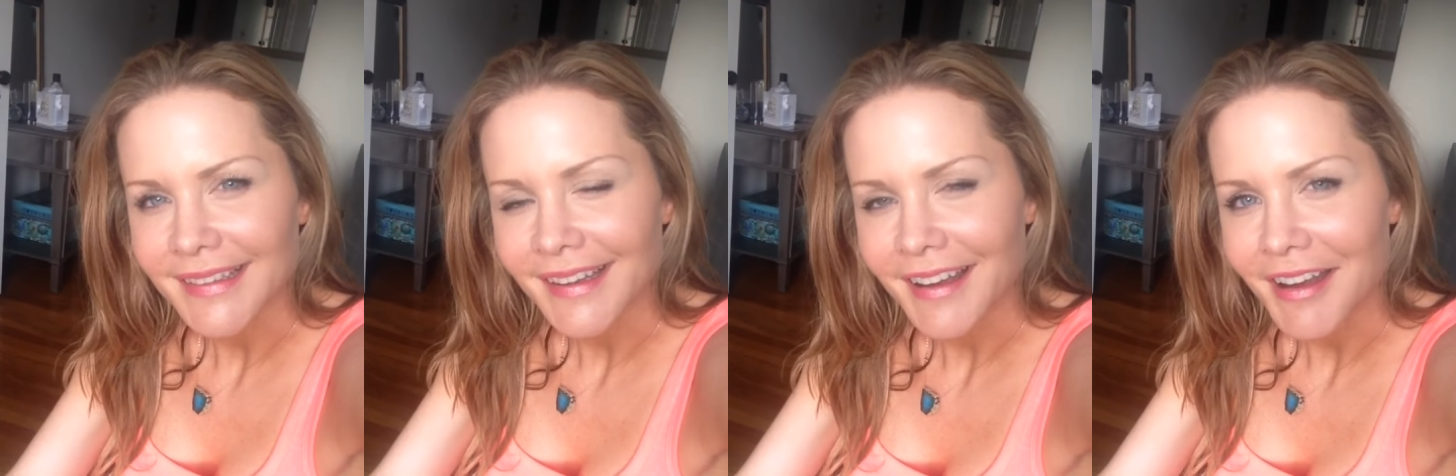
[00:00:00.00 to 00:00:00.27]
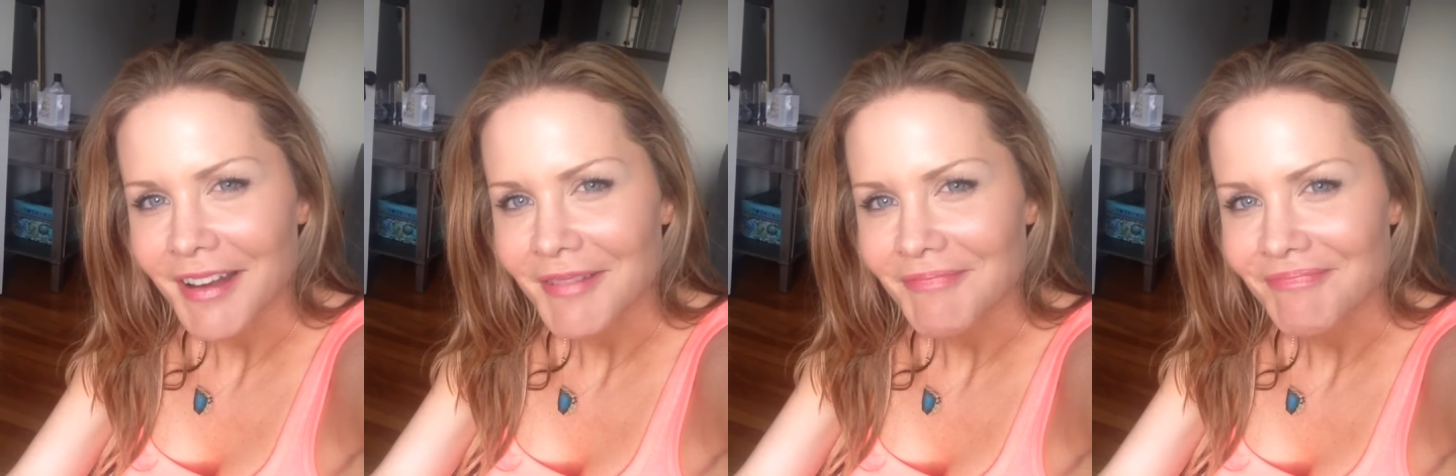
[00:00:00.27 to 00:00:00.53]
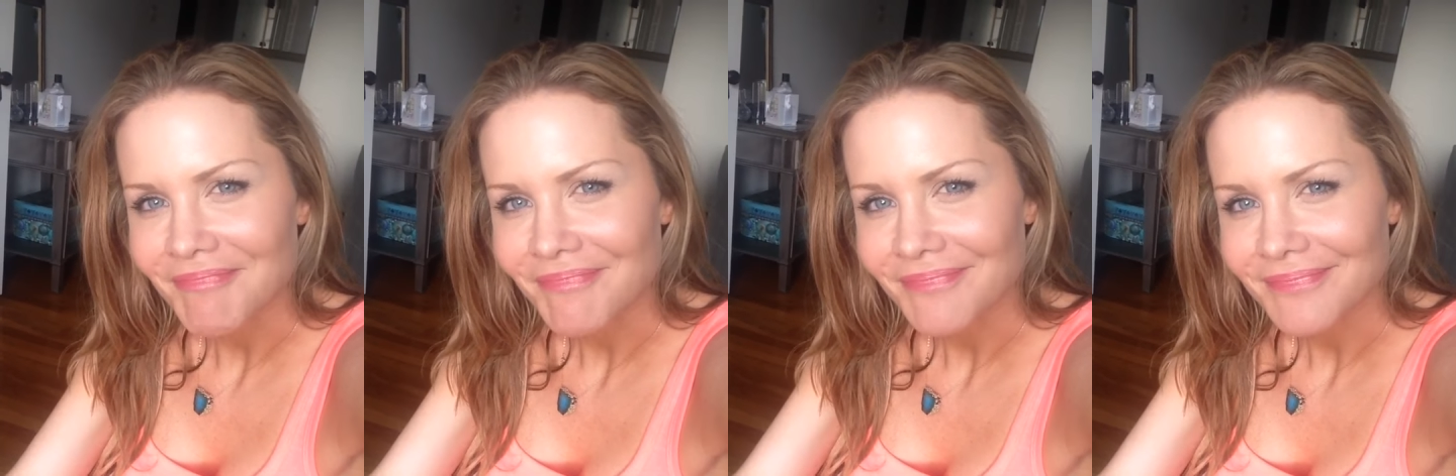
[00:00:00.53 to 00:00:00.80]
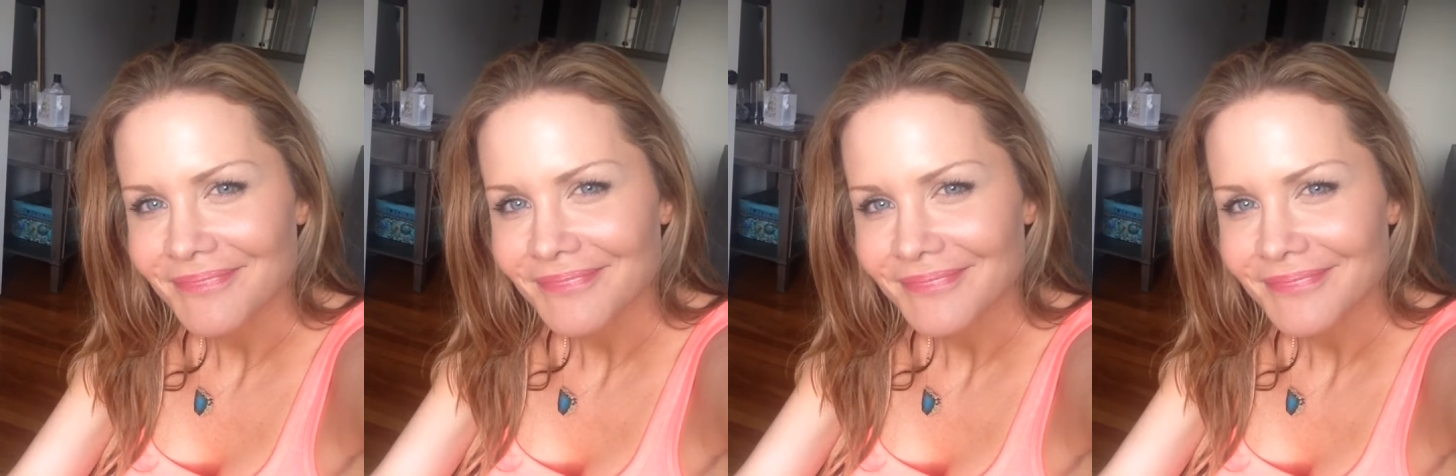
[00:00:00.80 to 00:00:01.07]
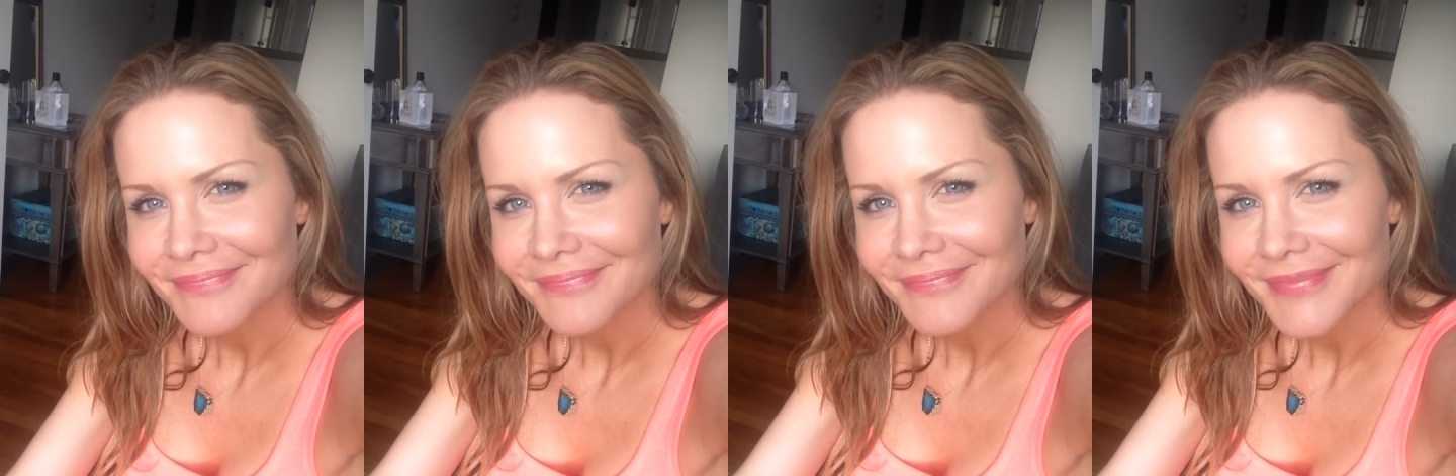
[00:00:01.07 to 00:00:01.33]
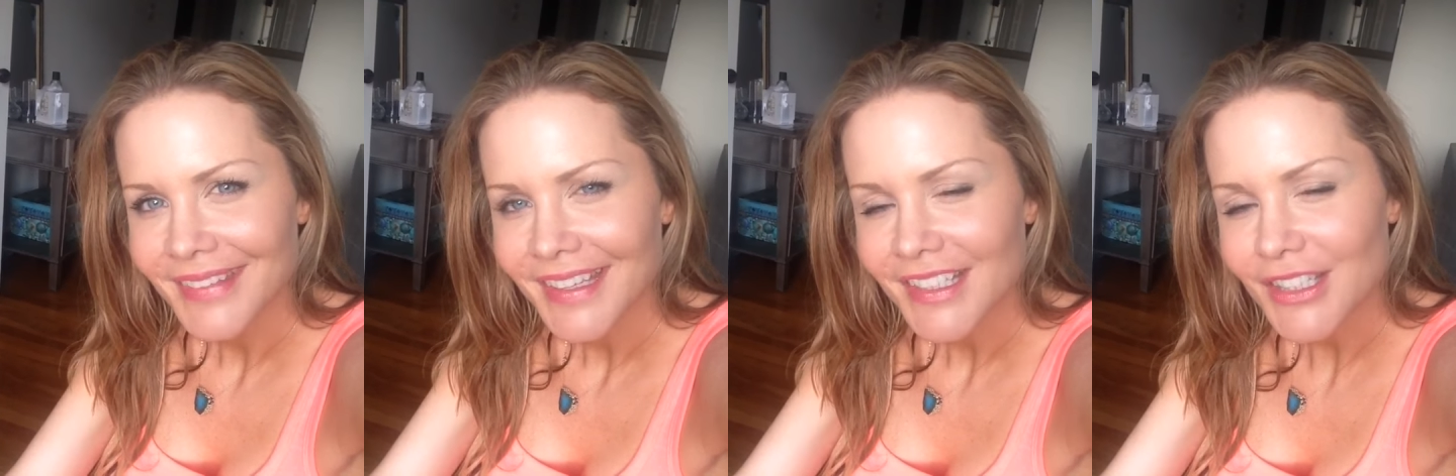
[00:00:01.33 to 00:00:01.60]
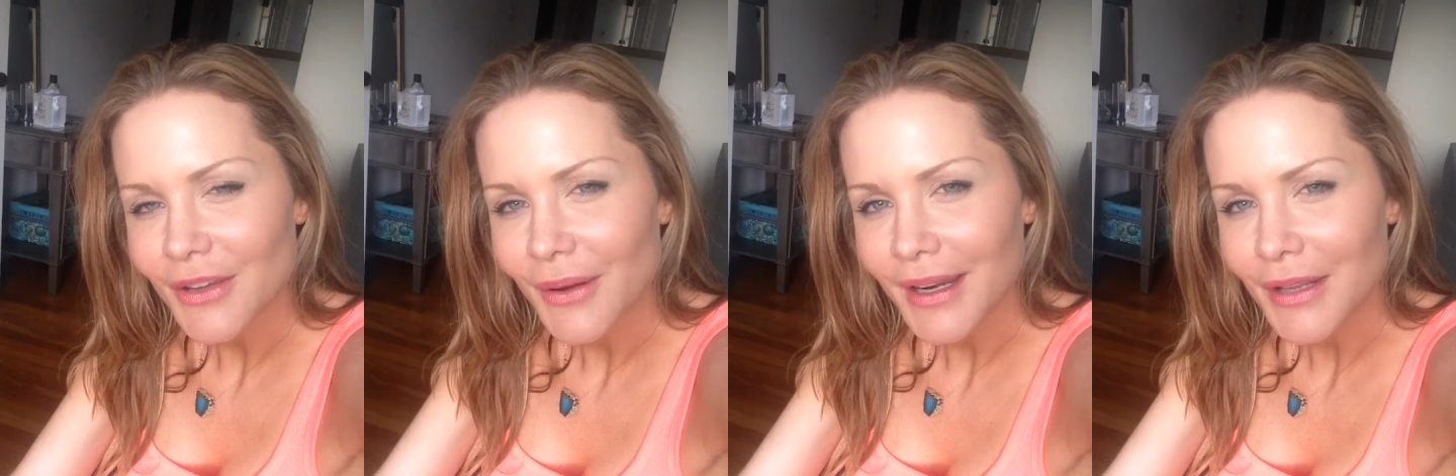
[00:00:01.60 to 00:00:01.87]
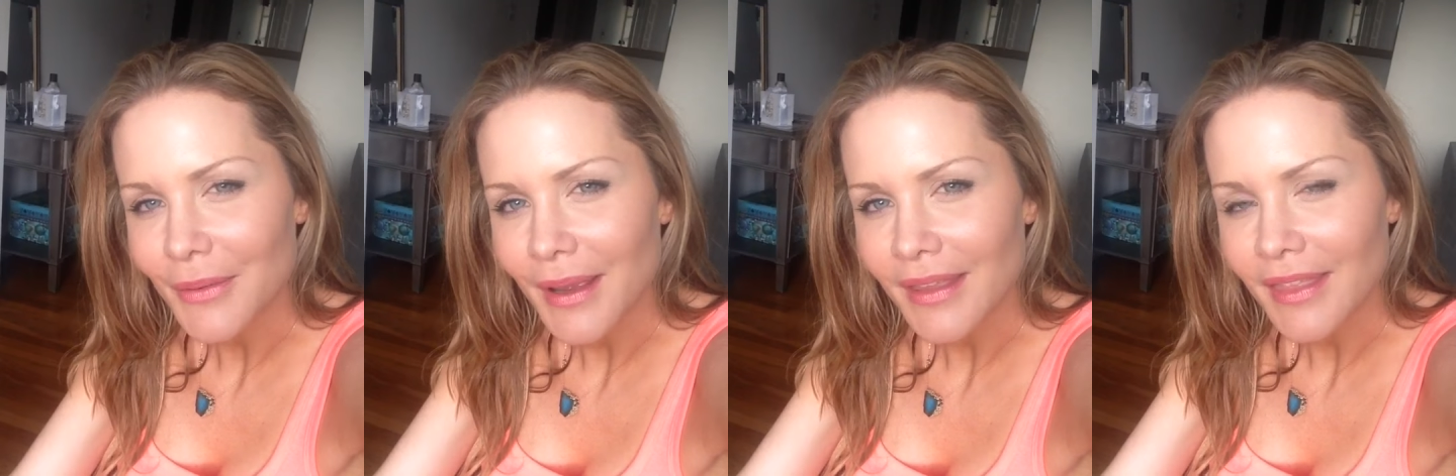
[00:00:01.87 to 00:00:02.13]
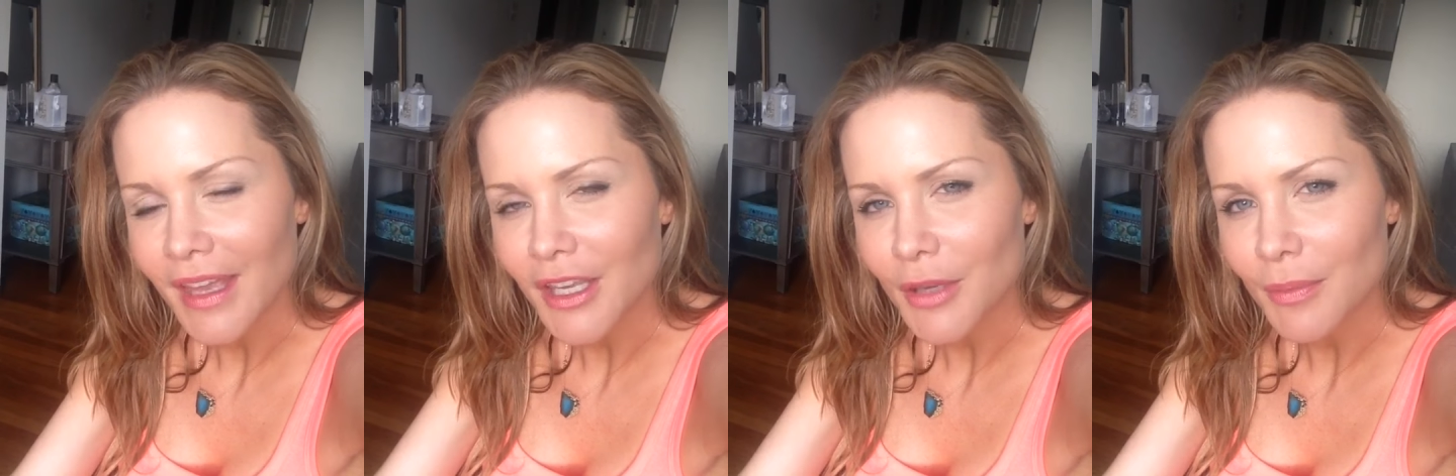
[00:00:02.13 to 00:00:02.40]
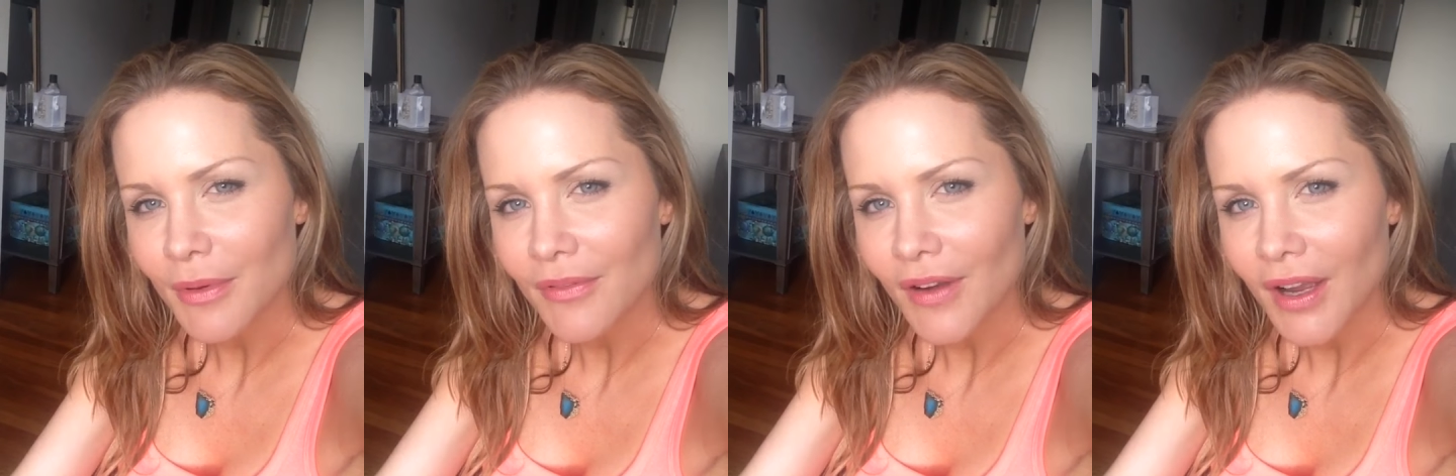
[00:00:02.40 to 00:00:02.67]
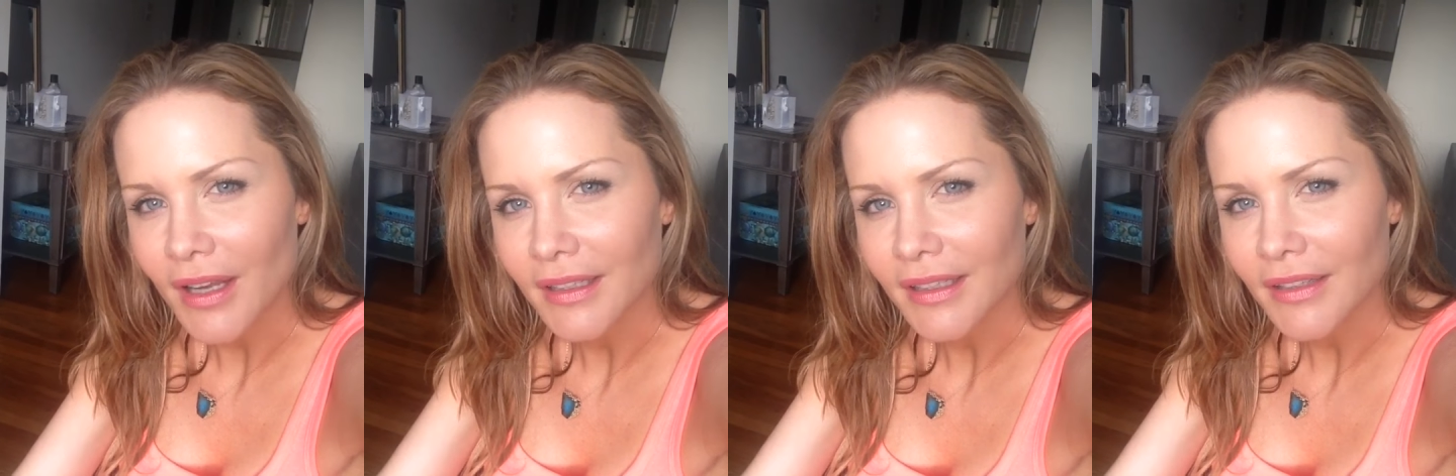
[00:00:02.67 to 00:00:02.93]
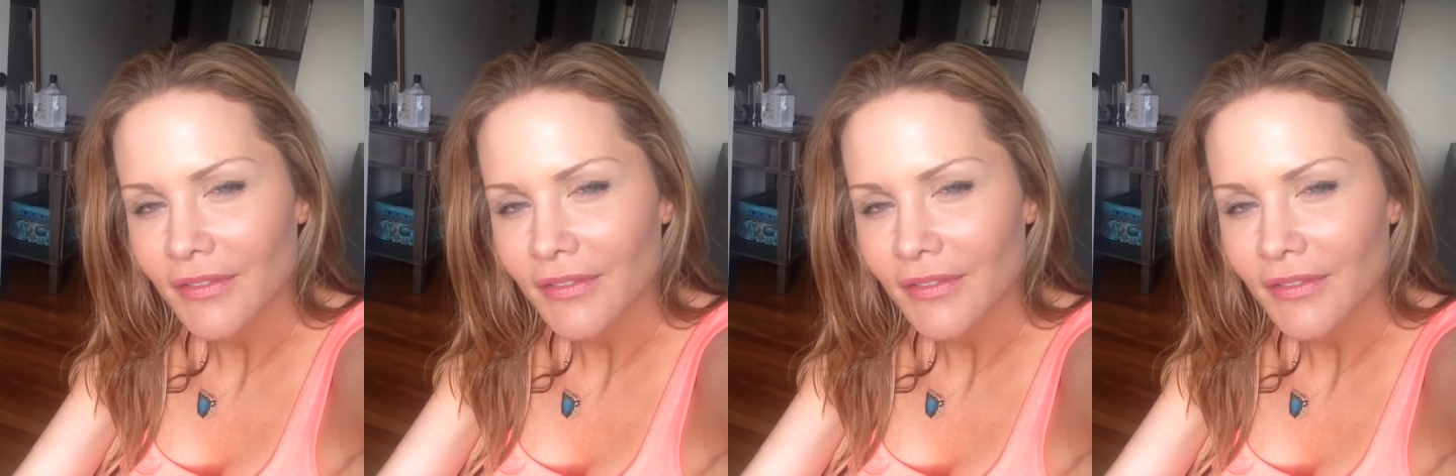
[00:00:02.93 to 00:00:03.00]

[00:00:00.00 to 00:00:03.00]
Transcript: Um, so anyway, thank you, Pavan.